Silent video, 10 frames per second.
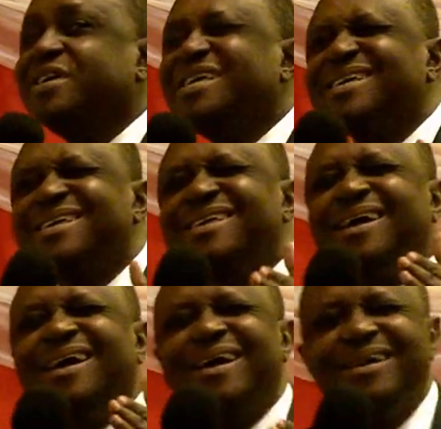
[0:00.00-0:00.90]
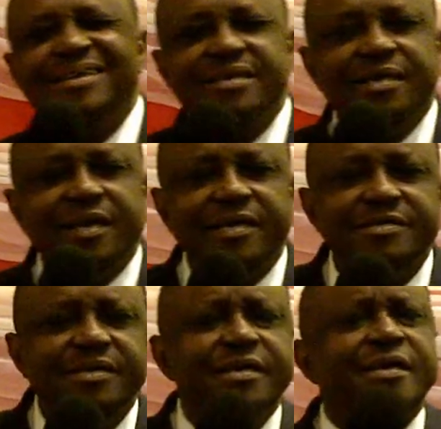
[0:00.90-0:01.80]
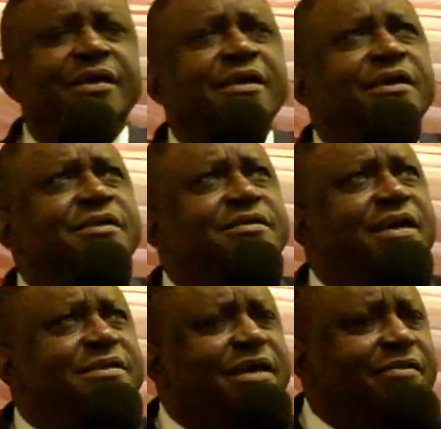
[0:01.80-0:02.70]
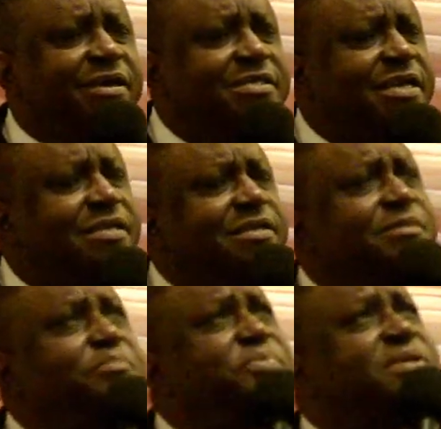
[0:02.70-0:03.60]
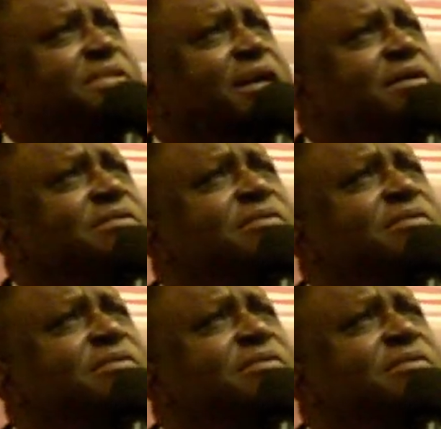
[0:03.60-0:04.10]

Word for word: he guided and directed Peter.